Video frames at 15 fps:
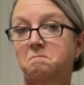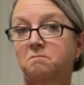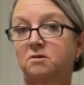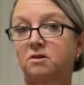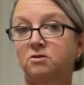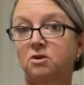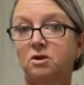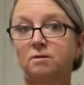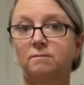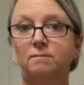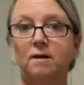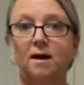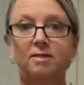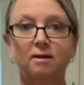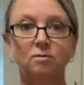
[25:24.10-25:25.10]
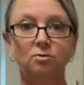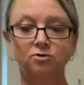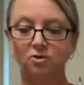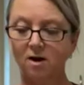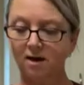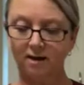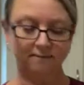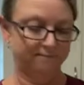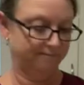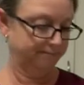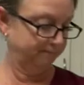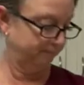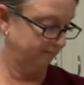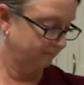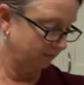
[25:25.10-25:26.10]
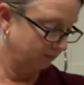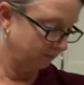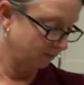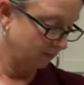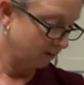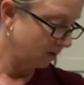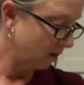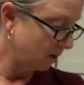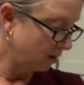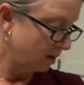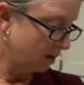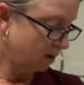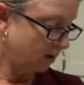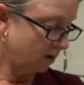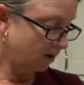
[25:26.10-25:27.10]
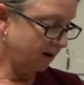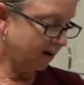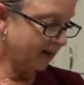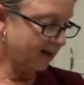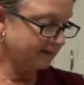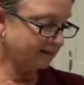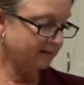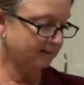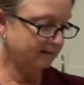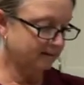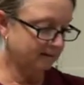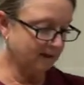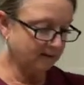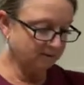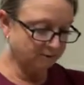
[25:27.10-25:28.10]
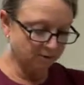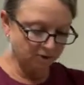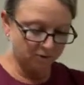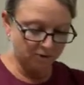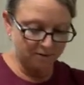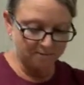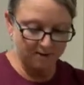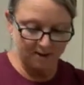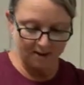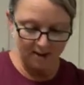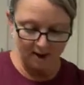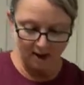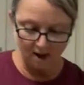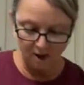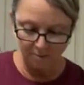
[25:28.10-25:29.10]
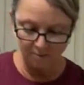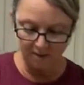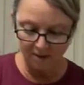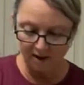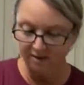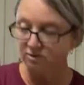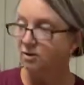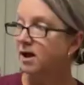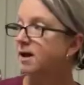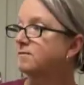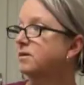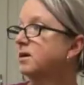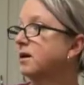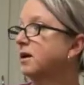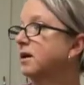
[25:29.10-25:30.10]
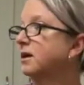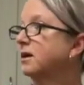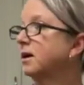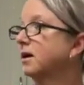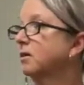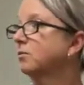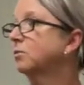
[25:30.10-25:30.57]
Sounds good. I think we'll try it. All right, guys. Thanks for joining me. I hope you guys are having a